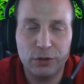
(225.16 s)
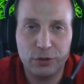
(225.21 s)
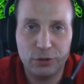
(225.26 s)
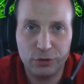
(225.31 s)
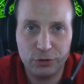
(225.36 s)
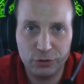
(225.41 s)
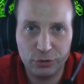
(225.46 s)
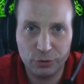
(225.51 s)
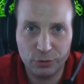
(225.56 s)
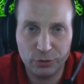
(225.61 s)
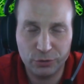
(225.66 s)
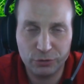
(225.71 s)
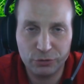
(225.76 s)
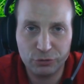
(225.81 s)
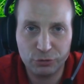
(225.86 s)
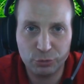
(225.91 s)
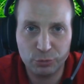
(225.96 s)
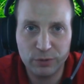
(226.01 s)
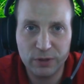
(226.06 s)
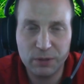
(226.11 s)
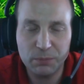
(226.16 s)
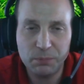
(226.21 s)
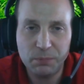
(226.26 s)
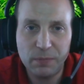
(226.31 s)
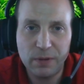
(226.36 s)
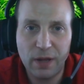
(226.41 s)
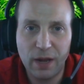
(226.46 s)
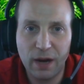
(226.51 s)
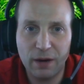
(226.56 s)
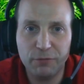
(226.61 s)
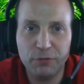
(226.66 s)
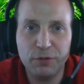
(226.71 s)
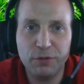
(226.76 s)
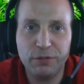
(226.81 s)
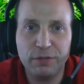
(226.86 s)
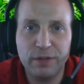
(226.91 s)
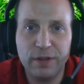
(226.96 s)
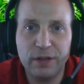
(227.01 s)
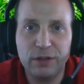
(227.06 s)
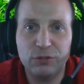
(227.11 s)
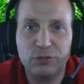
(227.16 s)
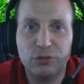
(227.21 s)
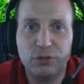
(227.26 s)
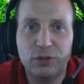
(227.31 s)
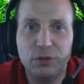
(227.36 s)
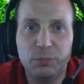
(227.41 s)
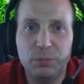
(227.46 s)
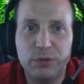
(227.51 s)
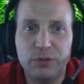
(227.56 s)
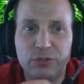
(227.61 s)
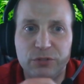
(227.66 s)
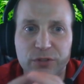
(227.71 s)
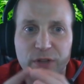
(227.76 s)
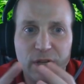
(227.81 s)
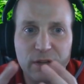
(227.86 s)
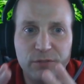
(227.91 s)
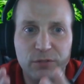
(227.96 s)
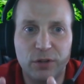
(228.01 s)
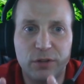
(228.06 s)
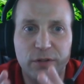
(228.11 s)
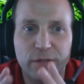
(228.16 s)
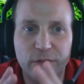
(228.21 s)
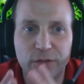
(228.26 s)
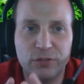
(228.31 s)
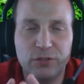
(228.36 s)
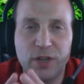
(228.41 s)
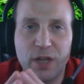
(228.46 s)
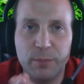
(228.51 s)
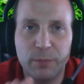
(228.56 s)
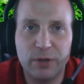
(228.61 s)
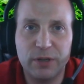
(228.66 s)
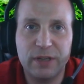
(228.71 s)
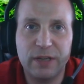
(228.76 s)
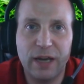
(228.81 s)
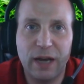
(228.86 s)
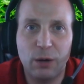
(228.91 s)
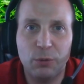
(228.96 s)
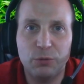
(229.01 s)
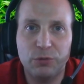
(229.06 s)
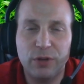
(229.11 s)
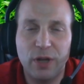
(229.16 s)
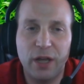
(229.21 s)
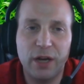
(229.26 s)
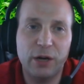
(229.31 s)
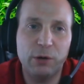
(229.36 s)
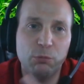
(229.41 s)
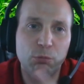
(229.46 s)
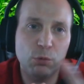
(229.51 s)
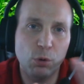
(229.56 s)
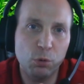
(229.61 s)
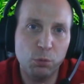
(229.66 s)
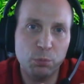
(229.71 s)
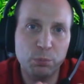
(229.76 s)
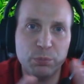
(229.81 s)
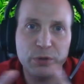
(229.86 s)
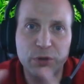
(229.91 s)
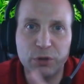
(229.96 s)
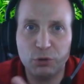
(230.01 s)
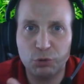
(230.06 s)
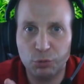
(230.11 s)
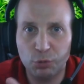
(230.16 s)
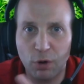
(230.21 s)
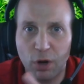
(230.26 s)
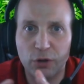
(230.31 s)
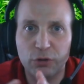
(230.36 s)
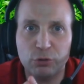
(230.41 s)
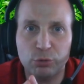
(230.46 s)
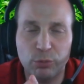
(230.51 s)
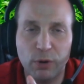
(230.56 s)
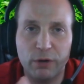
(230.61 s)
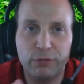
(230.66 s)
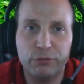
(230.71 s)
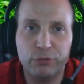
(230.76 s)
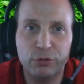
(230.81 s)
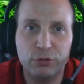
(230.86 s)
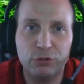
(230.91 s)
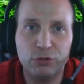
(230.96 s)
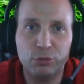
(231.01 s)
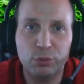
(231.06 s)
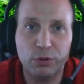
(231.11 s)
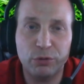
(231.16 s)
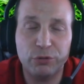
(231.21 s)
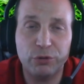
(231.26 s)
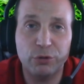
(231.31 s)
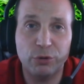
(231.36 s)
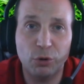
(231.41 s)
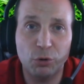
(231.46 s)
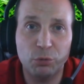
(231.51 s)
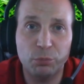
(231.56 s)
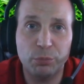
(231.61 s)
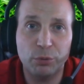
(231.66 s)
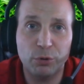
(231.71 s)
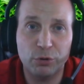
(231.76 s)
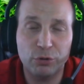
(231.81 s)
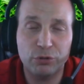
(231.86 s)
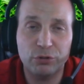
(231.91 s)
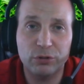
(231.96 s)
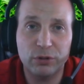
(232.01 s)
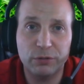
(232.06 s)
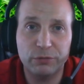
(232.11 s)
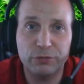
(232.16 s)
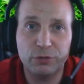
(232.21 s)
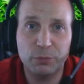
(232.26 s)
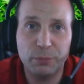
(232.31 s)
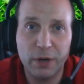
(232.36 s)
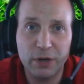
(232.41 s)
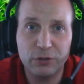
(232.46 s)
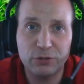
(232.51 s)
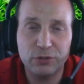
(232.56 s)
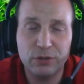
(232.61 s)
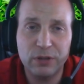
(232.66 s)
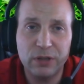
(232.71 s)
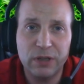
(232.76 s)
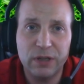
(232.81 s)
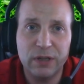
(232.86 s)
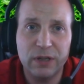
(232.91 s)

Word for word: your stream, everything is going to be saved onto the same account and it won't be cross-referenced with your own personal information.